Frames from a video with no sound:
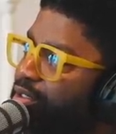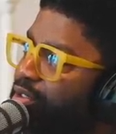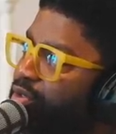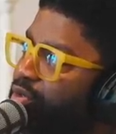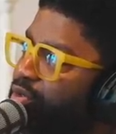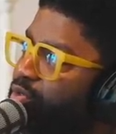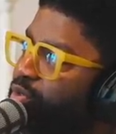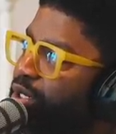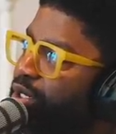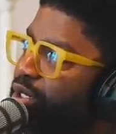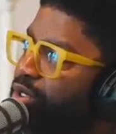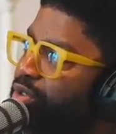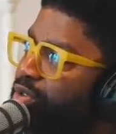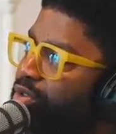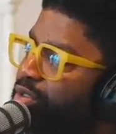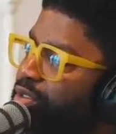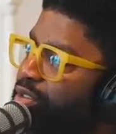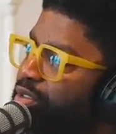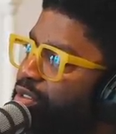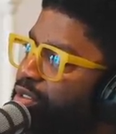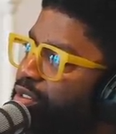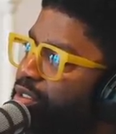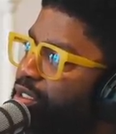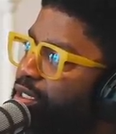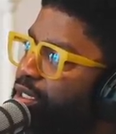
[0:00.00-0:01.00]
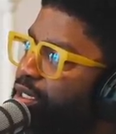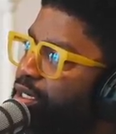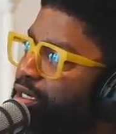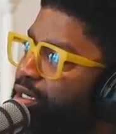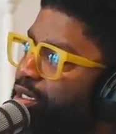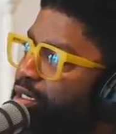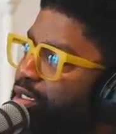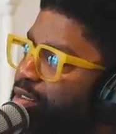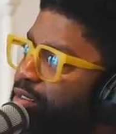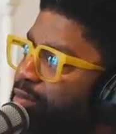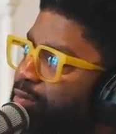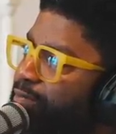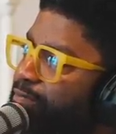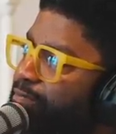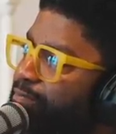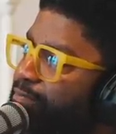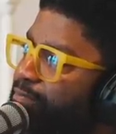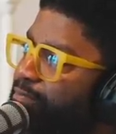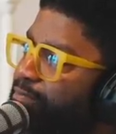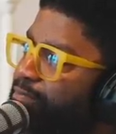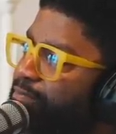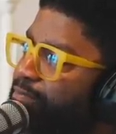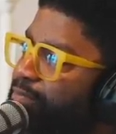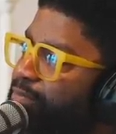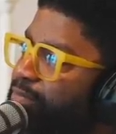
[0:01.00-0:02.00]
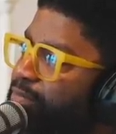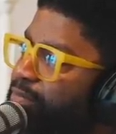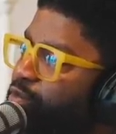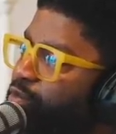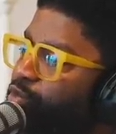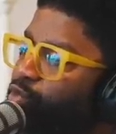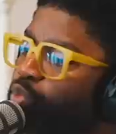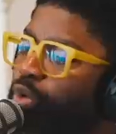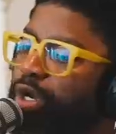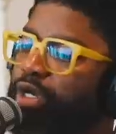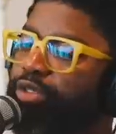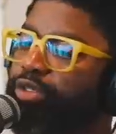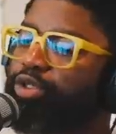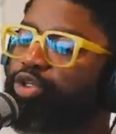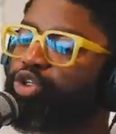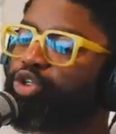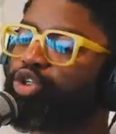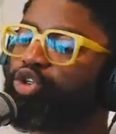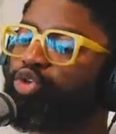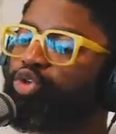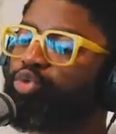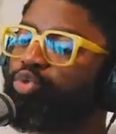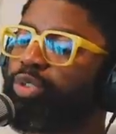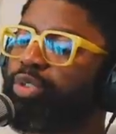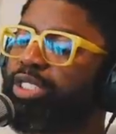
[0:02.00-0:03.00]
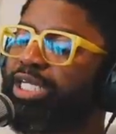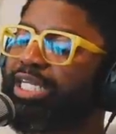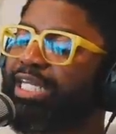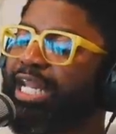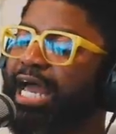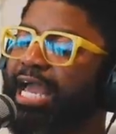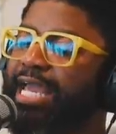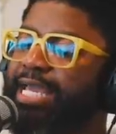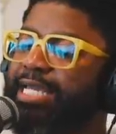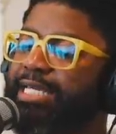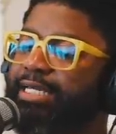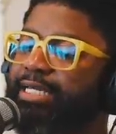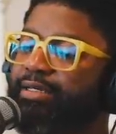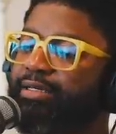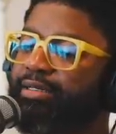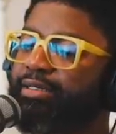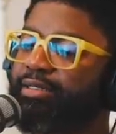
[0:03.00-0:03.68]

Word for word: Well, um, whether you like